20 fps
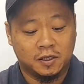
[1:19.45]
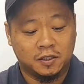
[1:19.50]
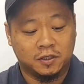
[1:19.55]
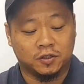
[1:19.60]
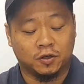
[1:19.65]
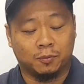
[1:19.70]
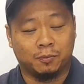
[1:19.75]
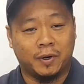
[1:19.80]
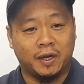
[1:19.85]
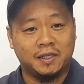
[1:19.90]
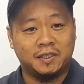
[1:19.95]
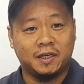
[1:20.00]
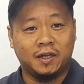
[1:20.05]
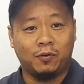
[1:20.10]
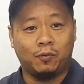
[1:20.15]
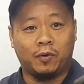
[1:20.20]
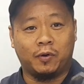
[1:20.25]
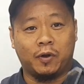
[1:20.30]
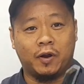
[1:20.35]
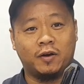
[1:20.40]
So basically,
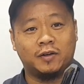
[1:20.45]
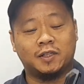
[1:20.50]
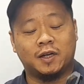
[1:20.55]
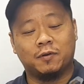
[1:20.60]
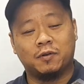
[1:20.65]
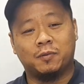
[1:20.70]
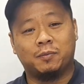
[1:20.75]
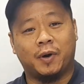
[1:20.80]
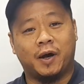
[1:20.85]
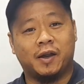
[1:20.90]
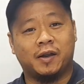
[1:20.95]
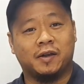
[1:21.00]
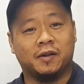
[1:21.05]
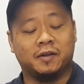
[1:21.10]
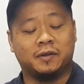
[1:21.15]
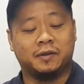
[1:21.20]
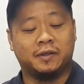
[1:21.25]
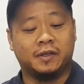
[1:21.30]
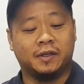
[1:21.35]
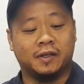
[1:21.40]
every time you buy
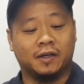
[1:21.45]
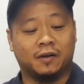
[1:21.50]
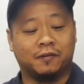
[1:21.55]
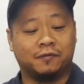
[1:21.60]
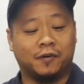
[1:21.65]
the